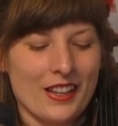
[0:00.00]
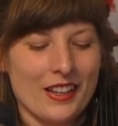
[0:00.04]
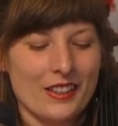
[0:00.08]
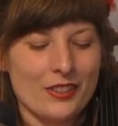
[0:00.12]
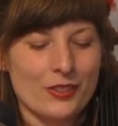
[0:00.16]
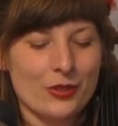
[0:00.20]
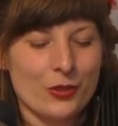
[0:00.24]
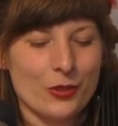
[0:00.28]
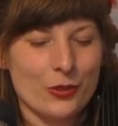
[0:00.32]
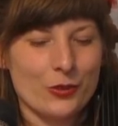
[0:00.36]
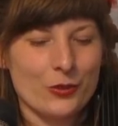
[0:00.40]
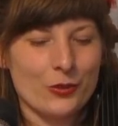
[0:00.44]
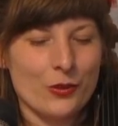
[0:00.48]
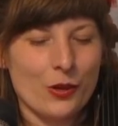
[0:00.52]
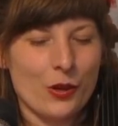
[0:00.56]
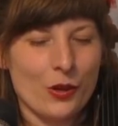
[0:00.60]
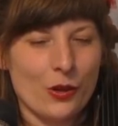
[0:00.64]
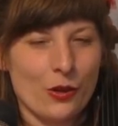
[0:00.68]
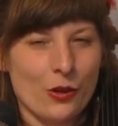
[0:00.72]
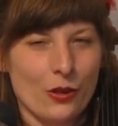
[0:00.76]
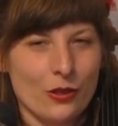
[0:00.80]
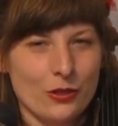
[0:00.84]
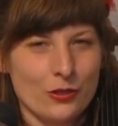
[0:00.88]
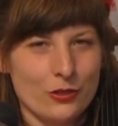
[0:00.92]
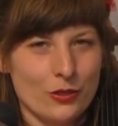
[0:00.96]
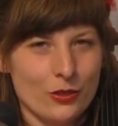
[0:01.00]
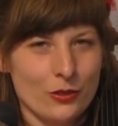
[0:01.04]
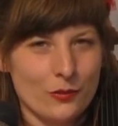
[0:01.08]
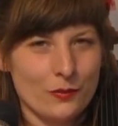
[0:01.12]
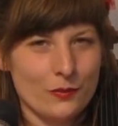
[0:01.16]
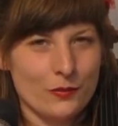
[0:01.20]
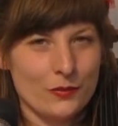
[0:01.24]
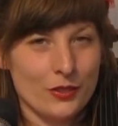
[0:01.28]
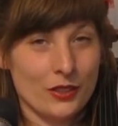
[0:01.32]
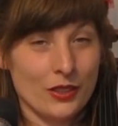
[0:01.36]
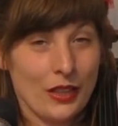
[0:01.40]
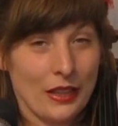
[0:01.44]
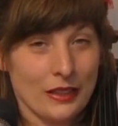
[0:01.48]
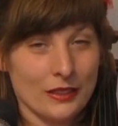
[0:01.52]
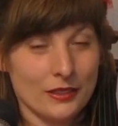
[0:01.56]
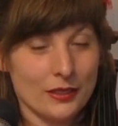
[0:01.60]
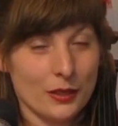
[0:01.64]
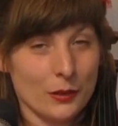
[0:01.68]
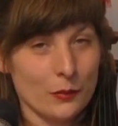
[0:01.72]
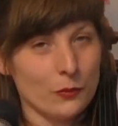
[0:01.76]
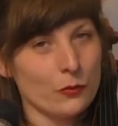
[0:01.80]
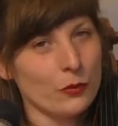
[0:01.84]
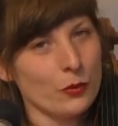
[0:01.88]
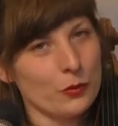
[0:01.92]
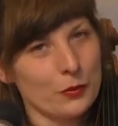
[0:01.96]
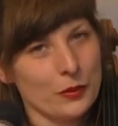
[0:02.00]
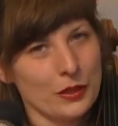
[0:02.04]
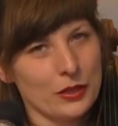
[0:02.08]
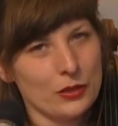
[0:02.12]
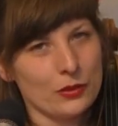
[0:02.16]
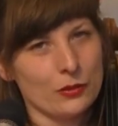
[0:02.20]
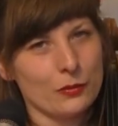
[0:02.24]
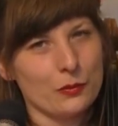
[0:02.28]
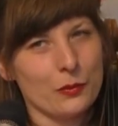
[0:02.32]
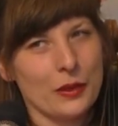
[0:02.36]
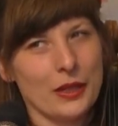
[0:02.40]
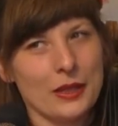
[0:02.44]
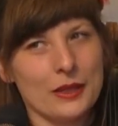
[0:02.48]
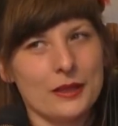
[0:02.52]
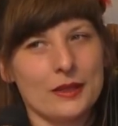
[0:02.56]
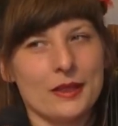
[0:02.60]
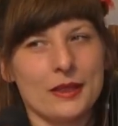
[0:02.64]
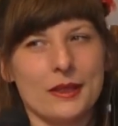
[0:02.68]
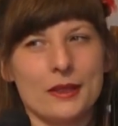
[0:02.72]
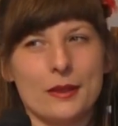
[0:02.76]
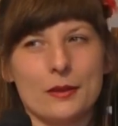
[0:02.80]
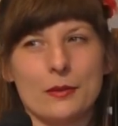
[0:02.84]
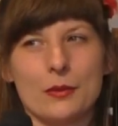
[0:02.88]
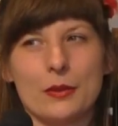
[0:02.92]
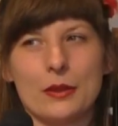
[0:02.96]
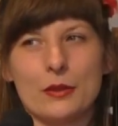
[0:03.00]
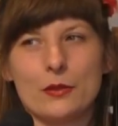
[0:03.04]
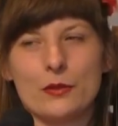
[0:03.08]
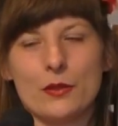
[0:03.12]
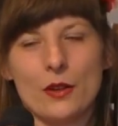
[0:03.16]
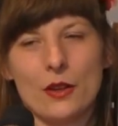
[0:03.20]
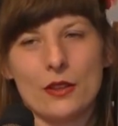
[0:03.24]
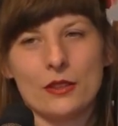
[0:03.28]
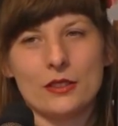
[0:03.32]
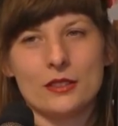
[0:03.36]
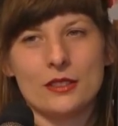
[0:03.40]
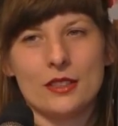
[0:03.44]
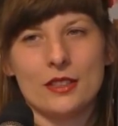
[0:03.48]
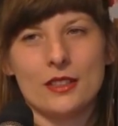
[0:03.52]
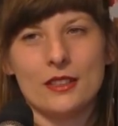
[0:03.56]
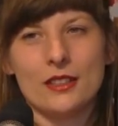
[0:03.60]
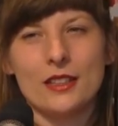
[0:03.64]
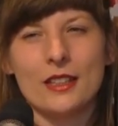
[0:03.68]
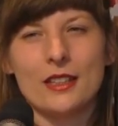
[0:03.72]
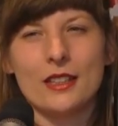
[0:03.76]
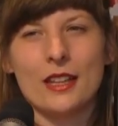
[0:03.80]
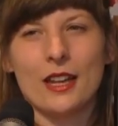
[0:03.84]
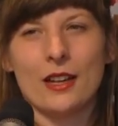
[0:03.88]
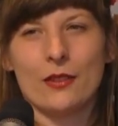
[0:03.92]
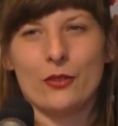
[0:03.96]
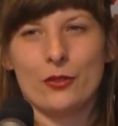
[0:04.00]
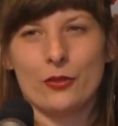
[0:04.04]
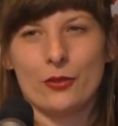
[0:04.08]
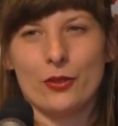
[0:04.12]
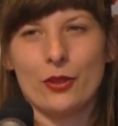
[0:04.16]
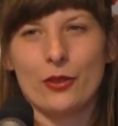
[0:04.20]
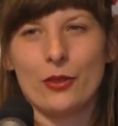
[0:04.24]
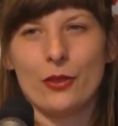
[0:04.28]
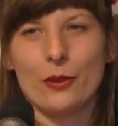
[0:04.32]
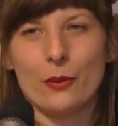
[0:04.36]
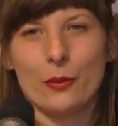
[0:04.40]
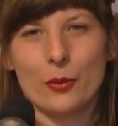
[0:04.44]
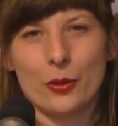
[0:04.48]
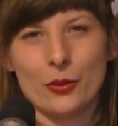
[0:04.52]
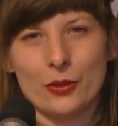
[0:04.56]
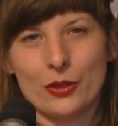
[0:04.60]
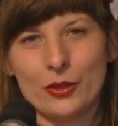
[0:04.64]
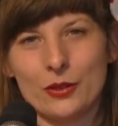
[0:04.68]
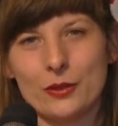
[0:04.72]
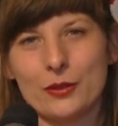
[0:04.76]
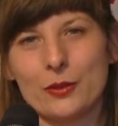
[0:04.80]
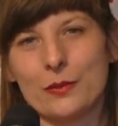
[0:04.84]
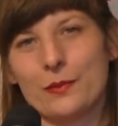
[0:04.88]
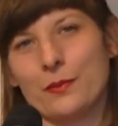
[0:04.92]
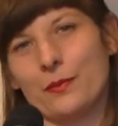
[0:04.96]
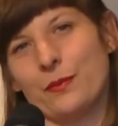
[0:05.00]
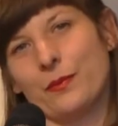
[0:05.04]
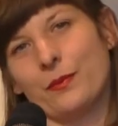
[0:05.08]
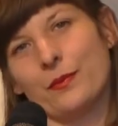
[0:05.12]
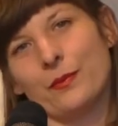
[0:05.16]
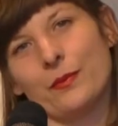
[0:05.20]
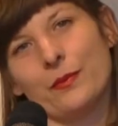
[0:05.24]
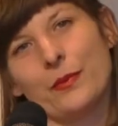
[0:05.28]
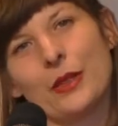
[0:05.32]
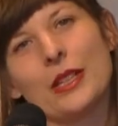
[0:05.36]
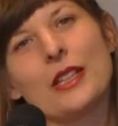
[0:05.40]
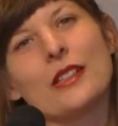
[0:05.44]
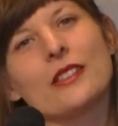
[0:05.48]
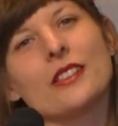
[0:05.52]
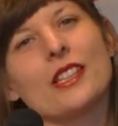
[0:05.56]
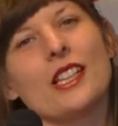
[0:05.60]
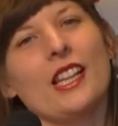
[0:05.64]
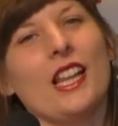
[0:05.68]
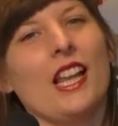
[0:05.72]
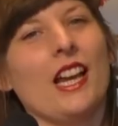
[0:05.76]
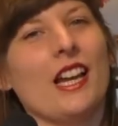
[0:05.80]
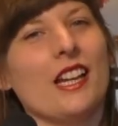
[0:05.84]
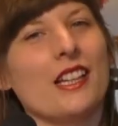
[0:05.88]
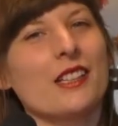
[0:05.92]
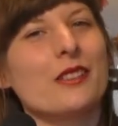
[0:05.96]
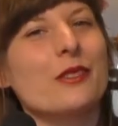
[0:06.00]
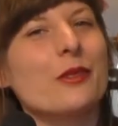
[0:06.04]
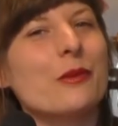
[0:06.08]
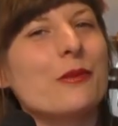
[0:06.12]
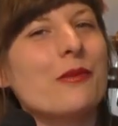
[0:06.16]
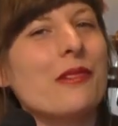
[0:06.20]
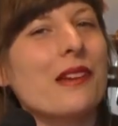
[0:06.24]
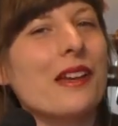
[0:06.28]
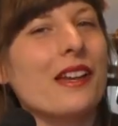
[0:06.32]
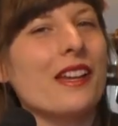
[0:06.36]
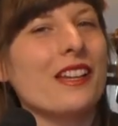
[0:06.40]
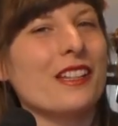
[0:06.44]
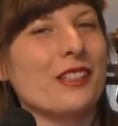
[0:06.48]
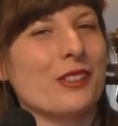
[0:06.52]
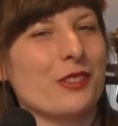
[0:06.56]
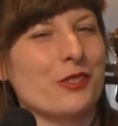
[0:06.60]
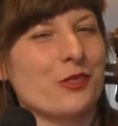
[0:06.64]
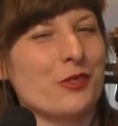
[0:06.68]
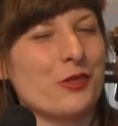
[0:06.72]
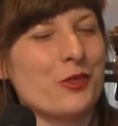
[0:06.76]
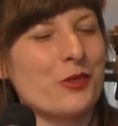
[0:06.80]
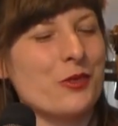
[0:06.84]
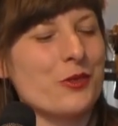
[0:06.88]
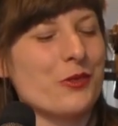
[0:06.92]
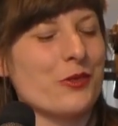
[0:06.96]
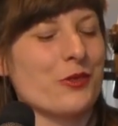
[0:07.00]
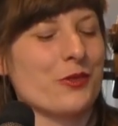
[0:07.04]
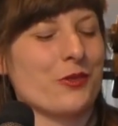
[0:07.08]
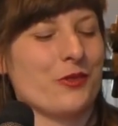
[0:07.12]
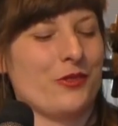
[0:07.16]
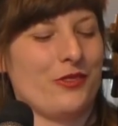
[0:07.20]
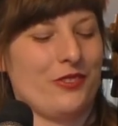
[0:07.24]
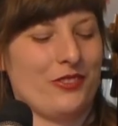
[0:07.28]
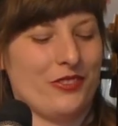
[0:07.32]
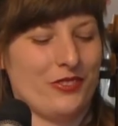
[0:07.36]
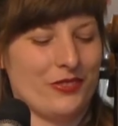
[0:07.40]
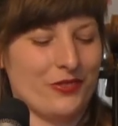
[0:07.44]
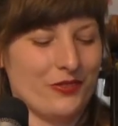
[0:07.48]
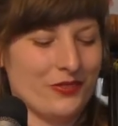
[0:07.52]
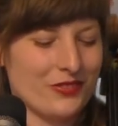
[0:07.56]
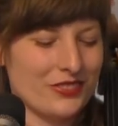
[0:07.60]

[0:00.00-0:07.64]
So also the next step would be to make it a little bit faster and have a rhythm on it, because I like to make a groove.